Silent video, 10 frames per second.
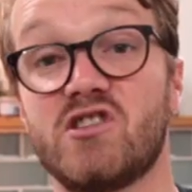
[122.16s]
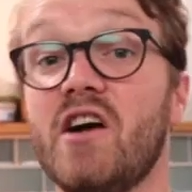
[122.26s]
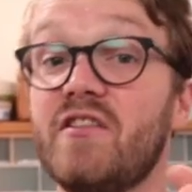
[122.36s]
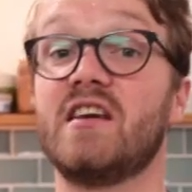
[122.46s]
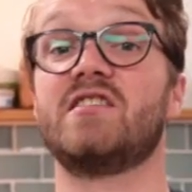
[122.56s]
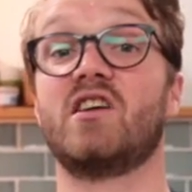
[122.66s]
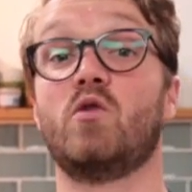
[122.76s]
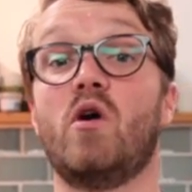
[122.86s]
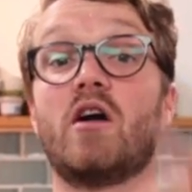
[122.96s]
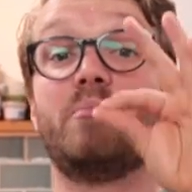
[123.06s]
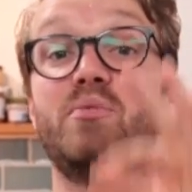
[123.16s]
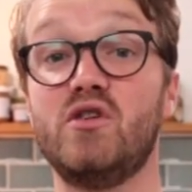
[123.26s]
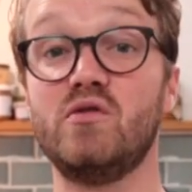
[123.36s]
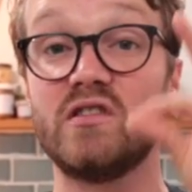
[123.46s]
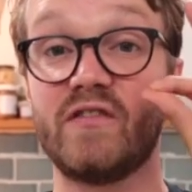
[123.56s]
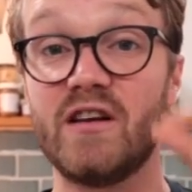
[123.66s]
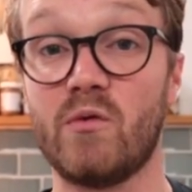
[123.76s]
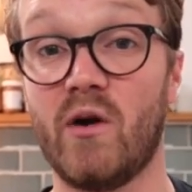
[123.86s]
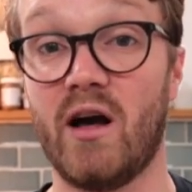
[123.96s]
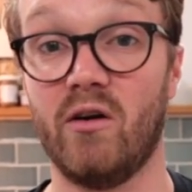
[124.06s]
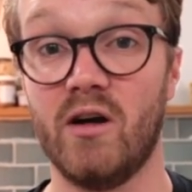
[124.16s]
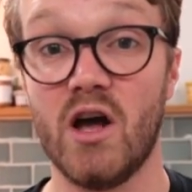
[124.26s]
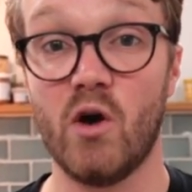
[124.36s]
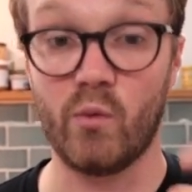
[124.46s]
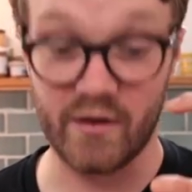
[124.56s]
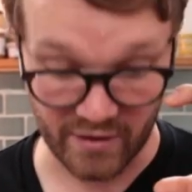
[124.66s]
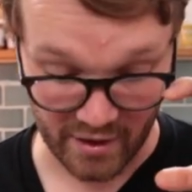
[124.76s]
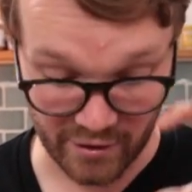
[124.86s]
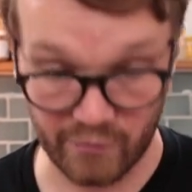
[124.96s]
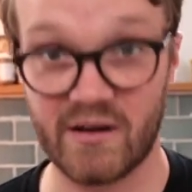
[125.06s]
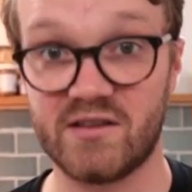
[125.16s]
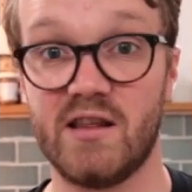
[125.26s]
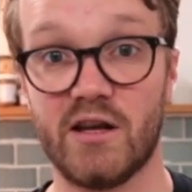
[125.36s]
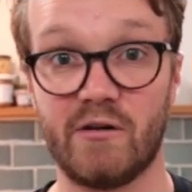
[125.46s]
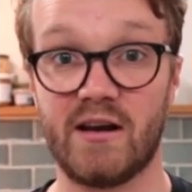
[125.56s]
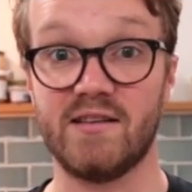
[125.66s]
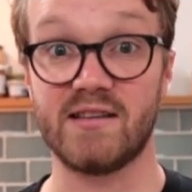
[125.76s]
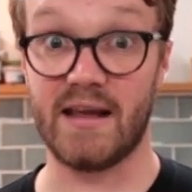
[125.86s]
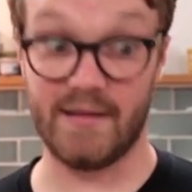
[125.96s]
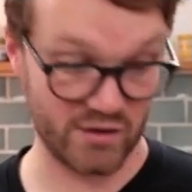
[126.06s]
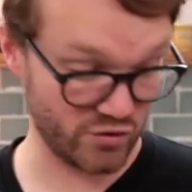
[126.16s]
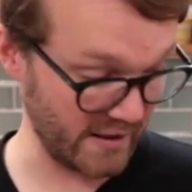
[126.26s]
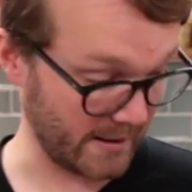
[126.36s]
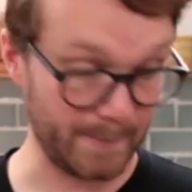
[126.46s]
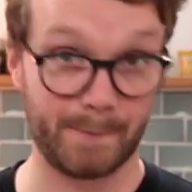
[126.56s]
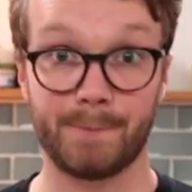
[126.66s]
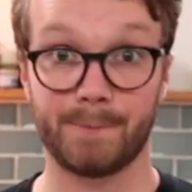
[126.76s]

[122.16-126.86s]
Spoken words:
which I think is gonna work beautifully well with the rest of the ingredients in this drink.